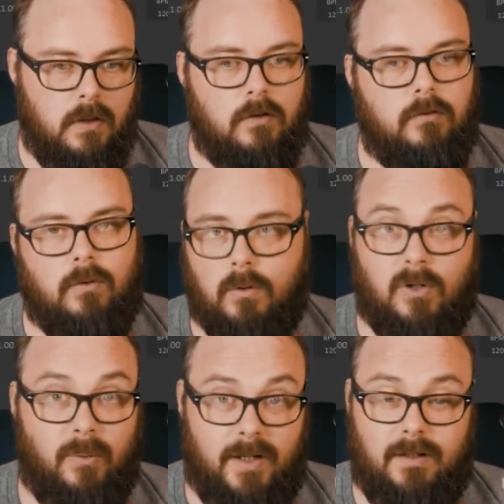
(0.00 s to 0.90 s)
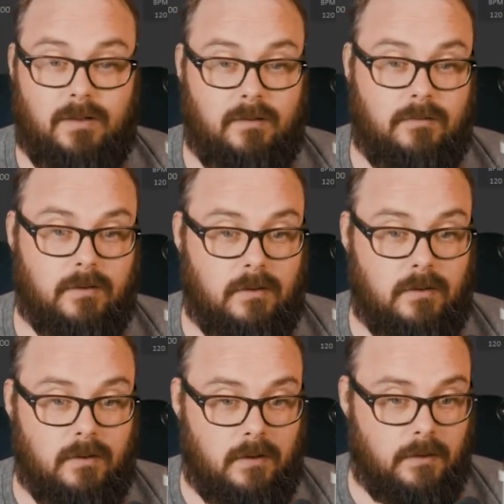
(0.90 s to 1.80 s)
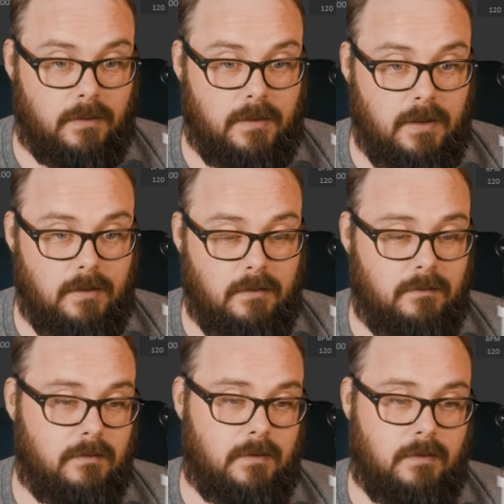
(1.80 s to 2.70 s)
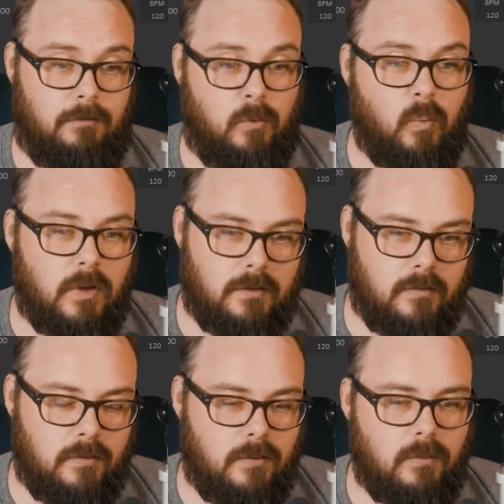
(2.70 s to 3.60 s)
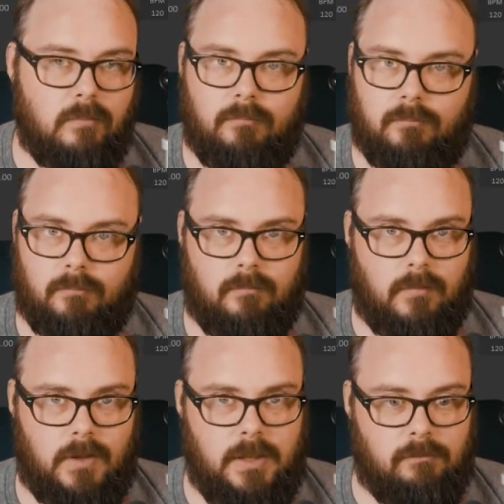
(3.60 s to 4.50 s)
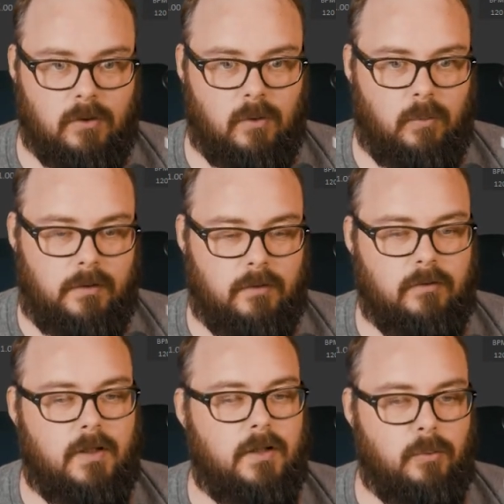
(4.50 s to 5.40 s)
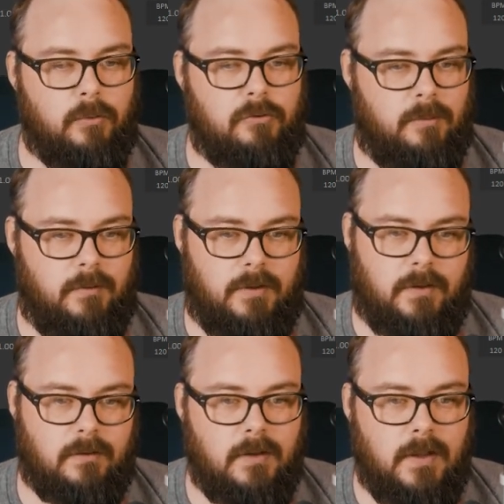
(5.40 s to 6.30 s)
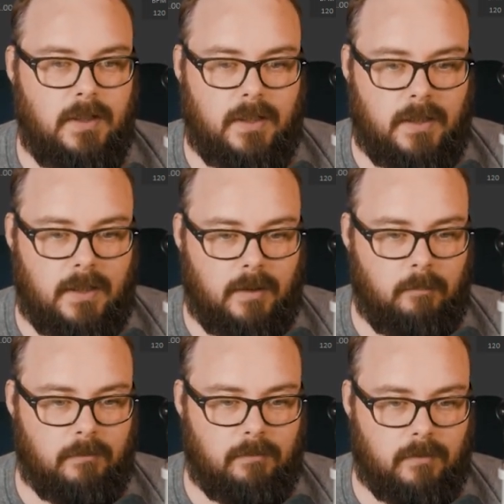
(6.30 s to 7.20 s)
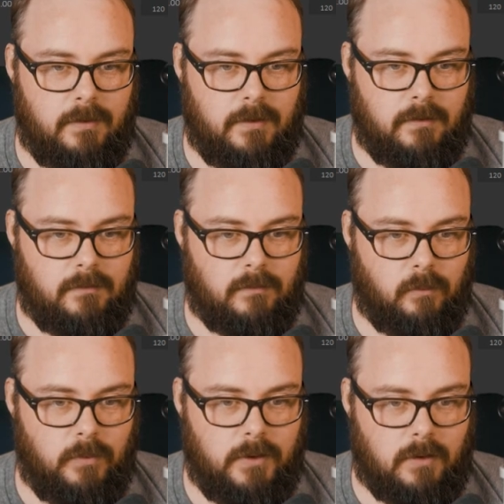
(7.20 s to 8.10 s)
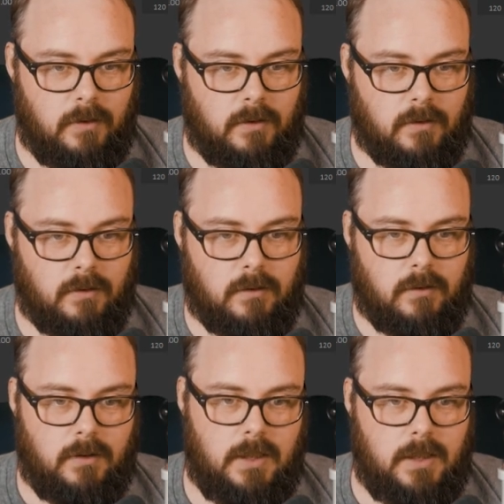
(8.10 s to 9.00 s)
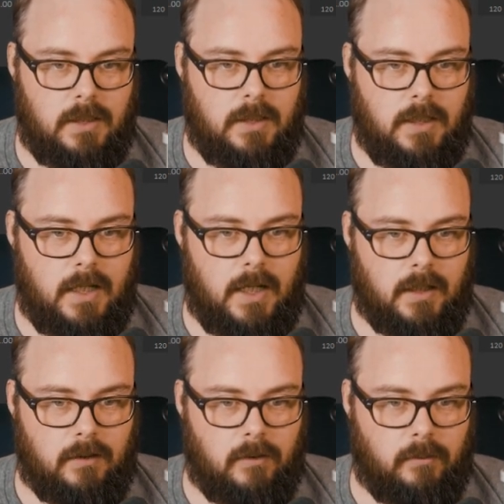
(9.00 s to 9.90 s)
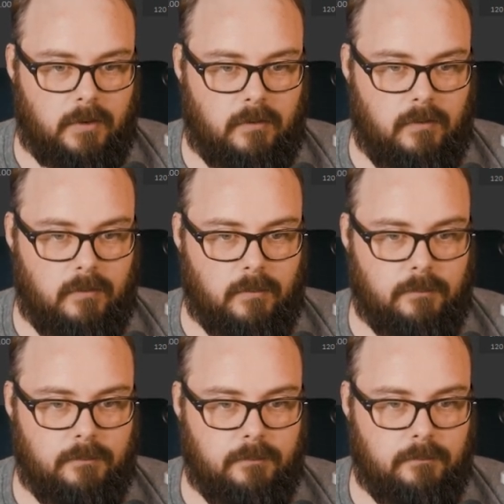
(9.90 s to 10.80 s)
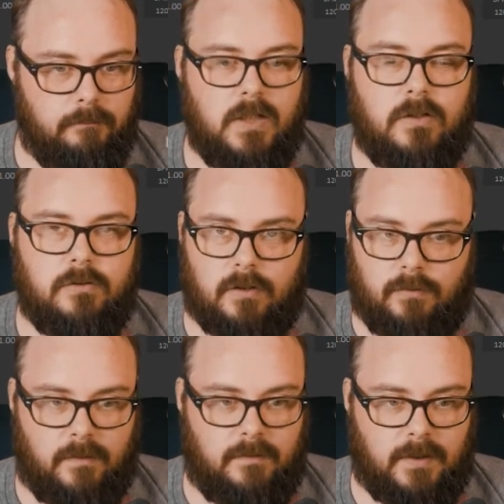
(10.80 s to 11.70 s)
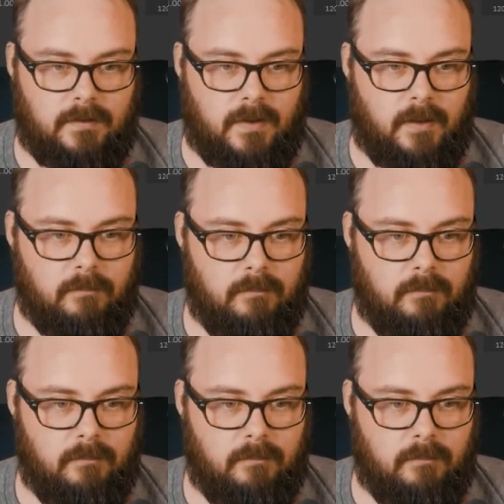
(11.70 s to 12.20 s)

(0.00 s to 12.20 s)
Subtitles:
So go ahead and install all these if you want to. You never know. There's a lot of cool strips in here. But for this, we are not going to, just for the sake of time.